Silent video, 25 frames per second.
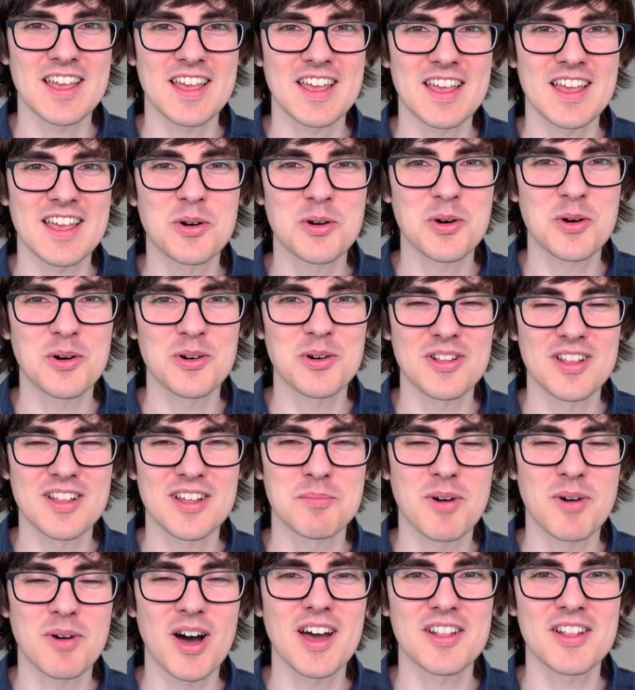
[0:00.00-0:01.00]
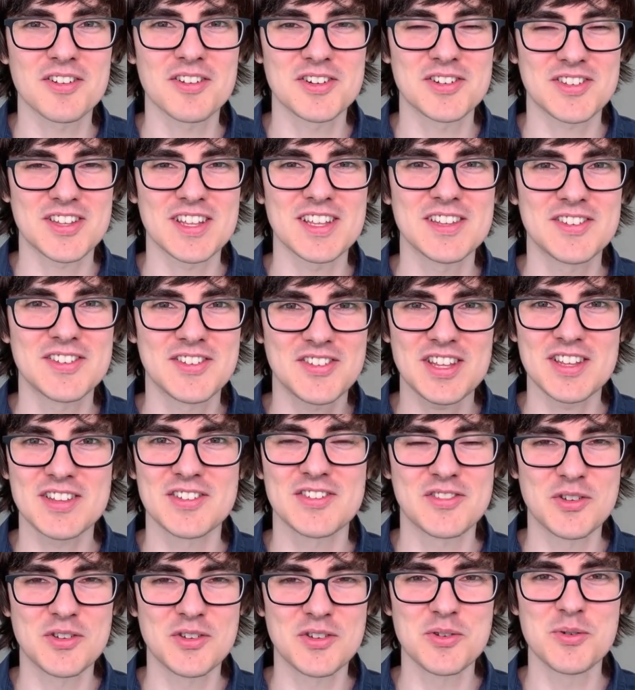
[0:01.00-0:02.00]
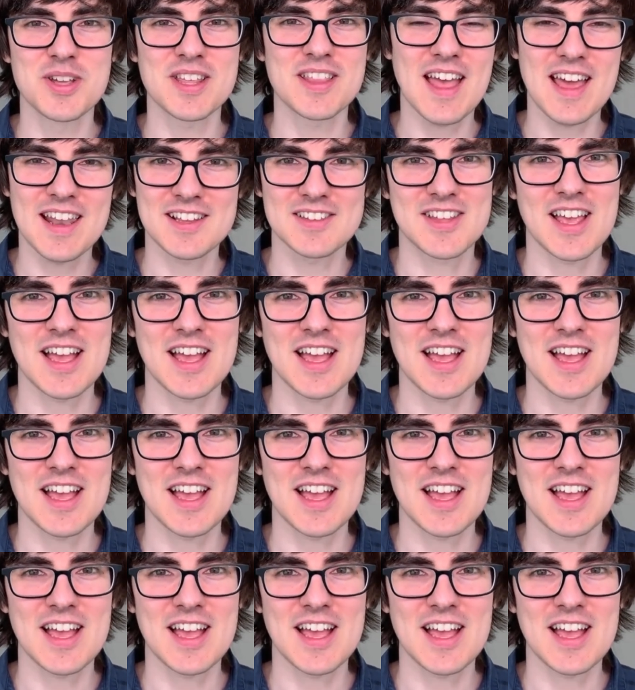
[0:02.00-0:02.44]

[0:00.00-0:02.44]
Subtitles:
Coca-Cola Bottlers is doing that